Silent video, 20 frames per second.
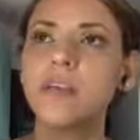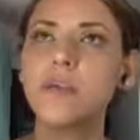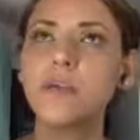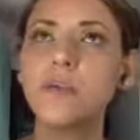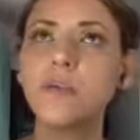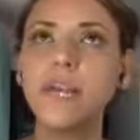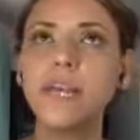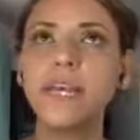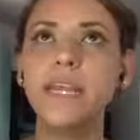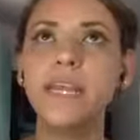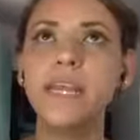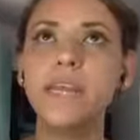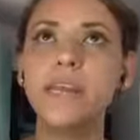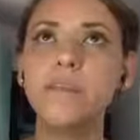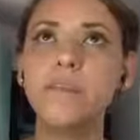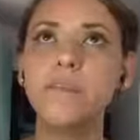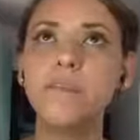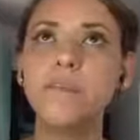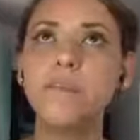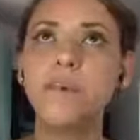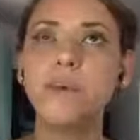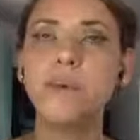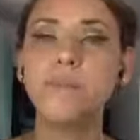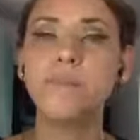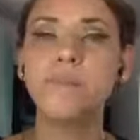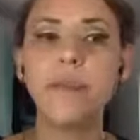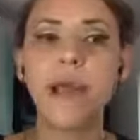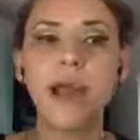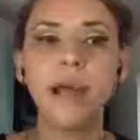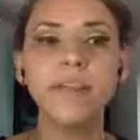creating
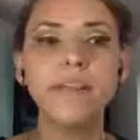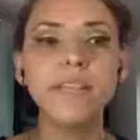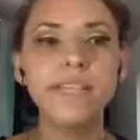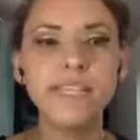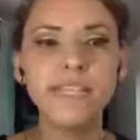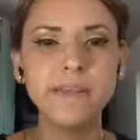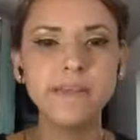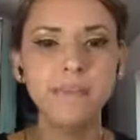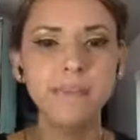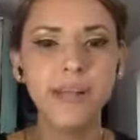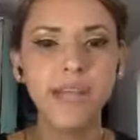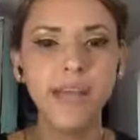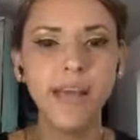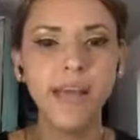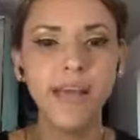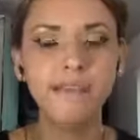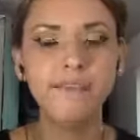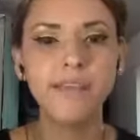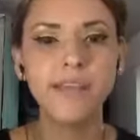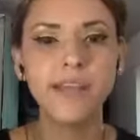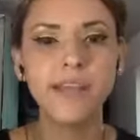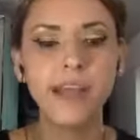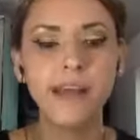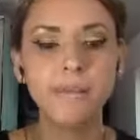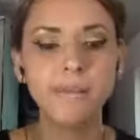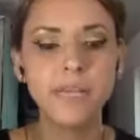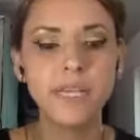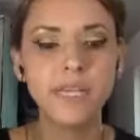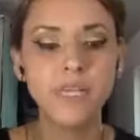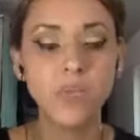more balance in my life and
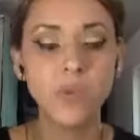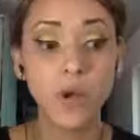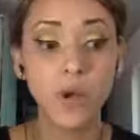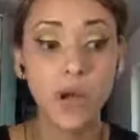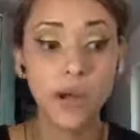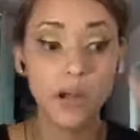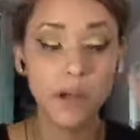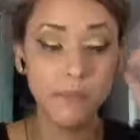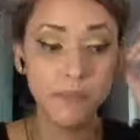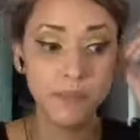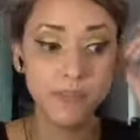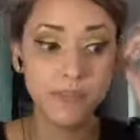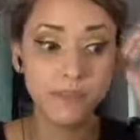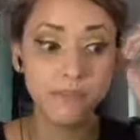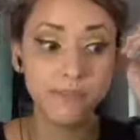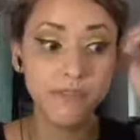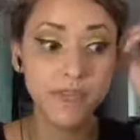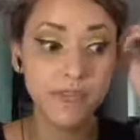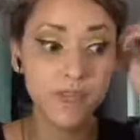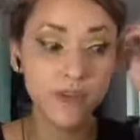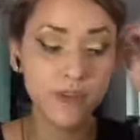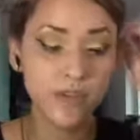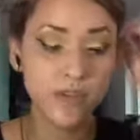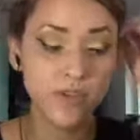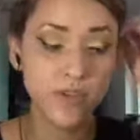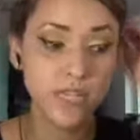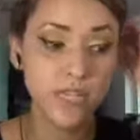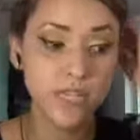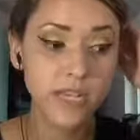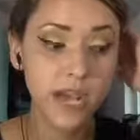not being so caught up in the fear,
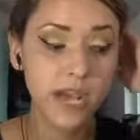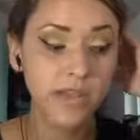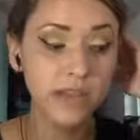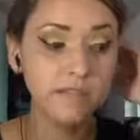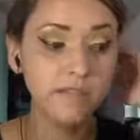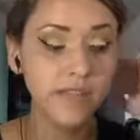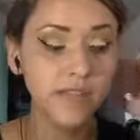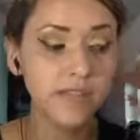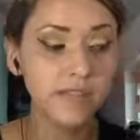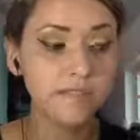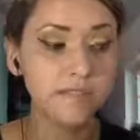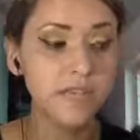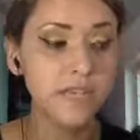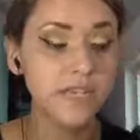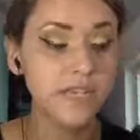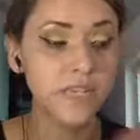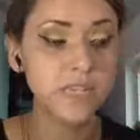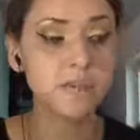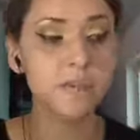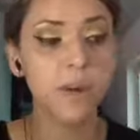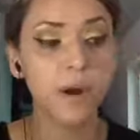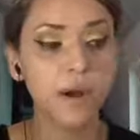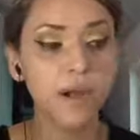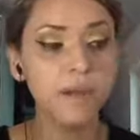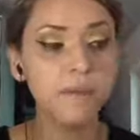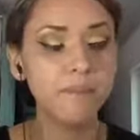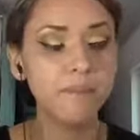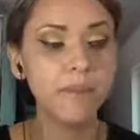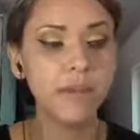and just kind of like being smart,